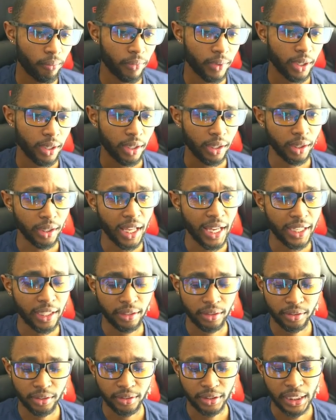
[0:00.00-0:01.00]
Light
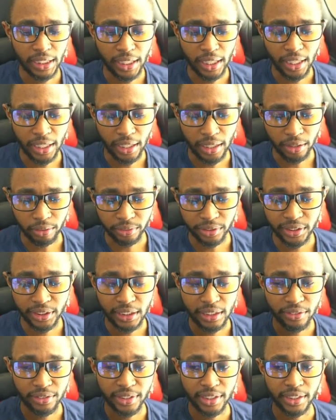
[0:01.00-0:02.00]

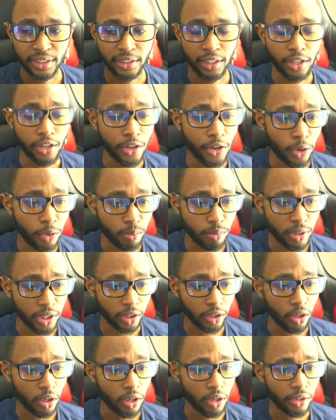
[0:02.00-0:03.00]
receives this notebook
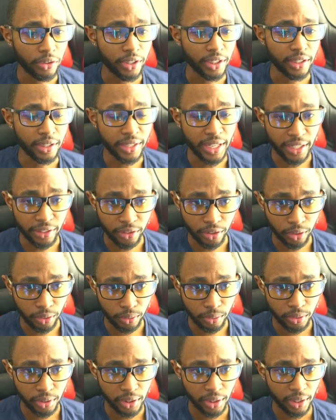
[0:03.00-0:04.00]
called the Death Note,
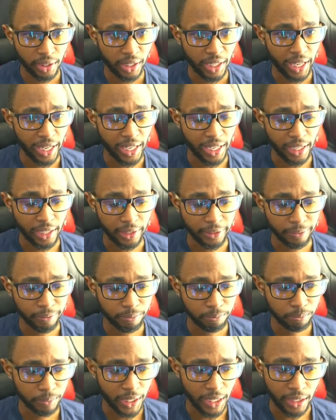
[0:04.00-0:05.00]
and
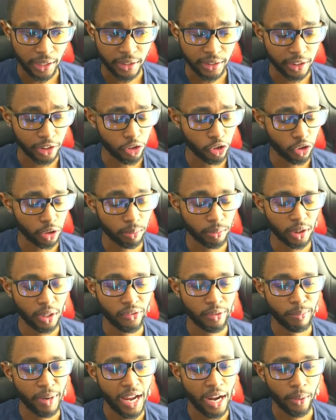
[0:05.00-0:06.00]
it is extremely
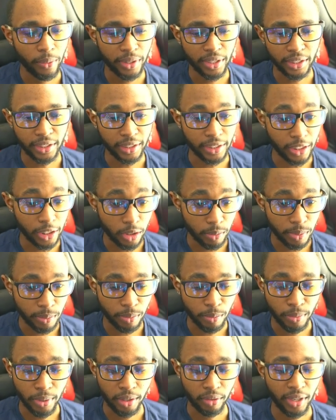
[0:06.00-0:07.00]
overpowered. He can kill people
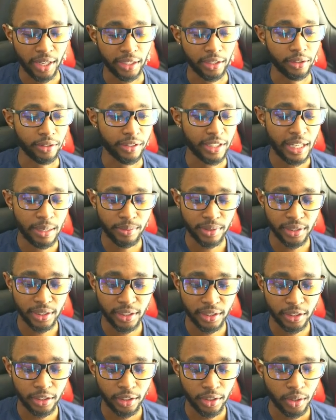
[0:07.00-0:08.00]
by writing their names in
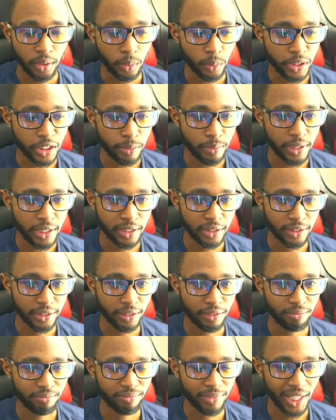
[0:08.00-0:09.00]
it, which means
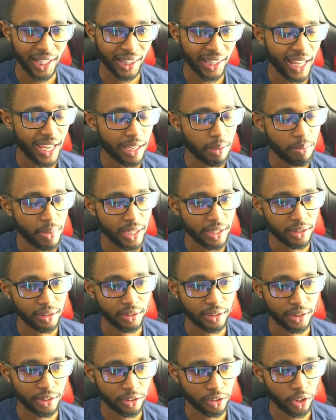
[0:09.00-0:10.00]
Light
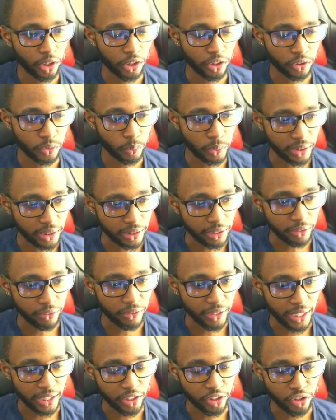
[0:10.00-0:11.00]
basically starts with the
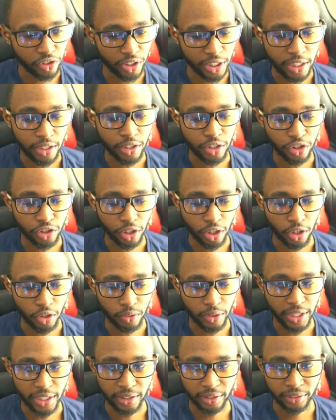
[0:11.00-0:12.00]
advantage in the show,
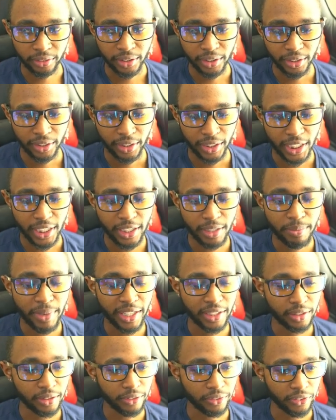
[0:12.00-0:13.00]
and he
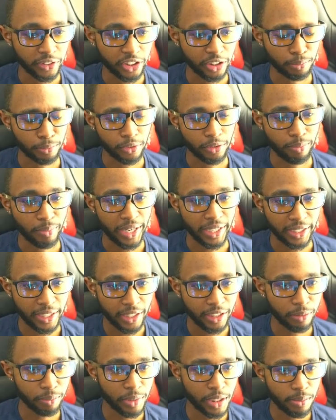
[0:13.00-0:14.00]
makes the first move by
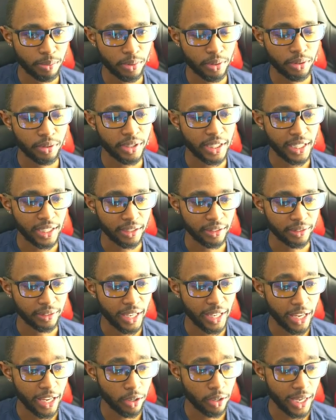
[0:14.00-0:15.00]
killing people, and
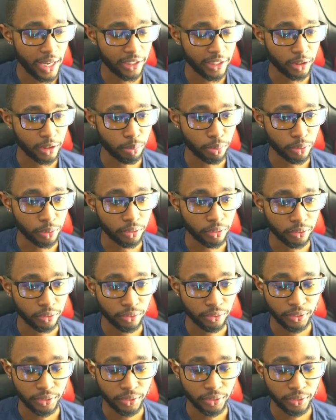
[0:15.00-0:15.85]
L has to prove